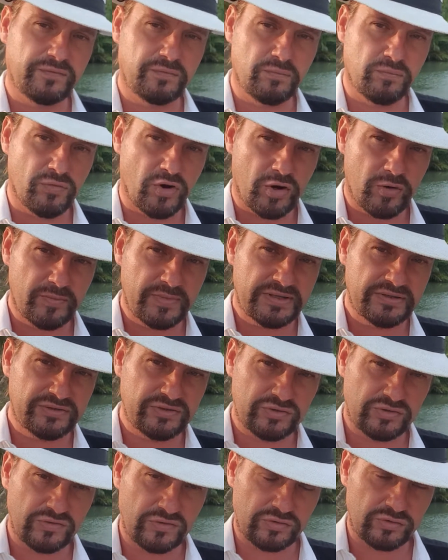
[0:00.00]
moment
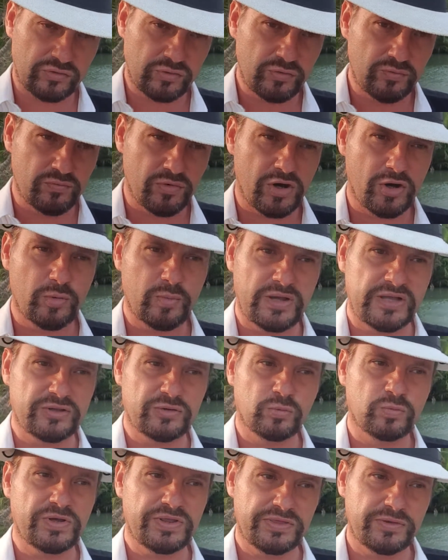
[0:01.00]
to moment
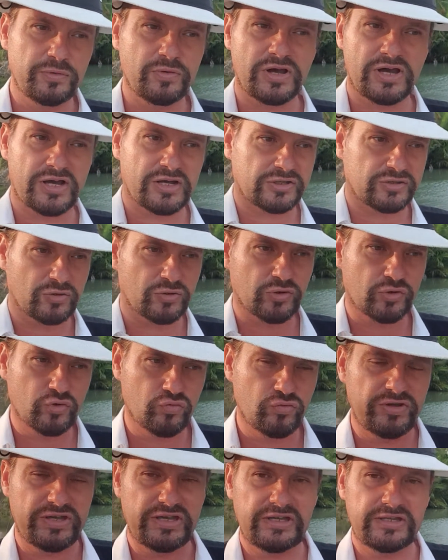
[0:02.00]
with your art, or
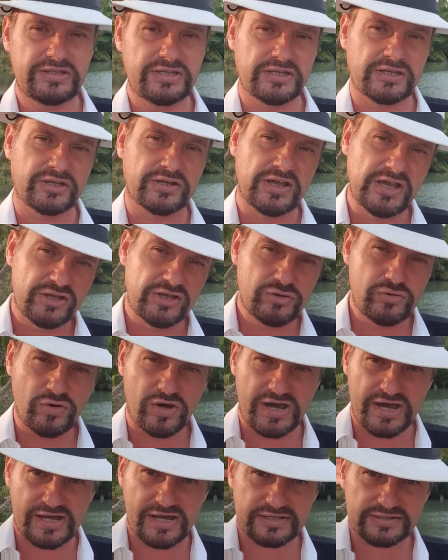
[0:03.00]
creating your
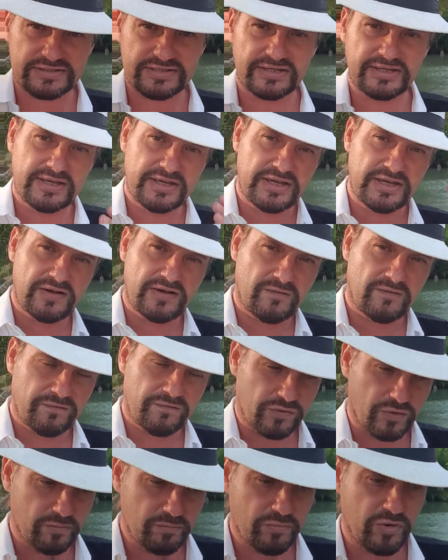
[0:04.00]
art
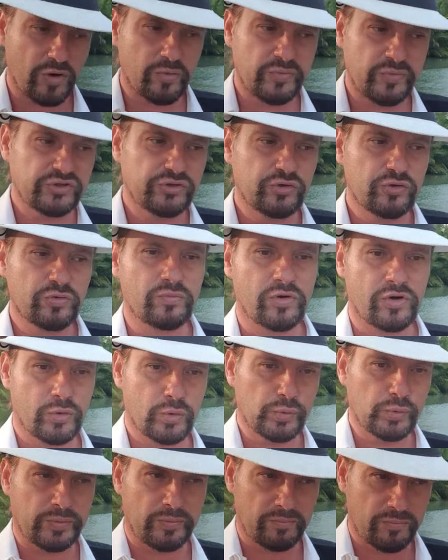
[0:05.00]
from moment to
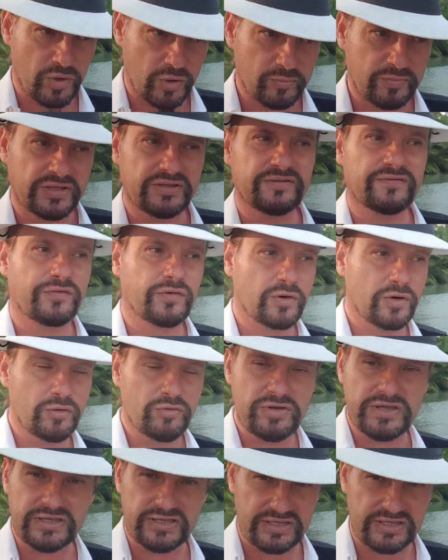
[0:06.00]
moment,
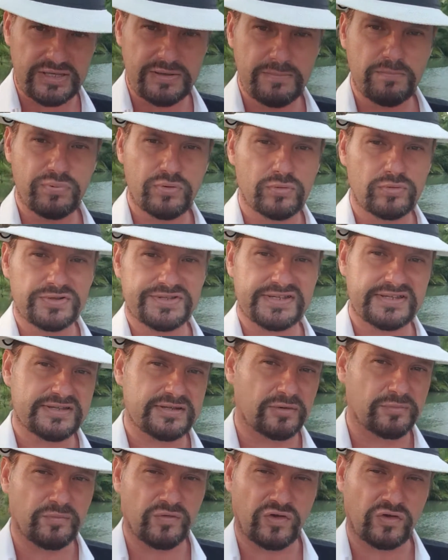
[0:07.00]
following impulses
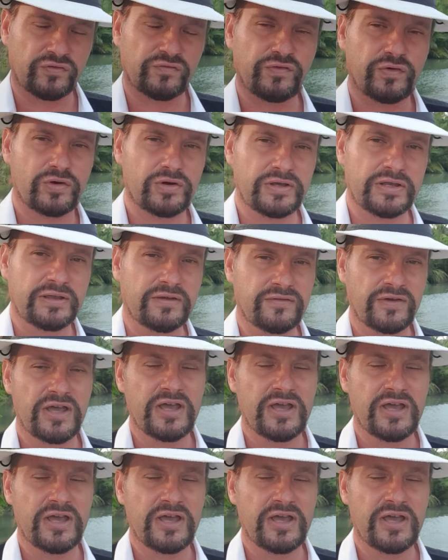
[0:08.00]
or following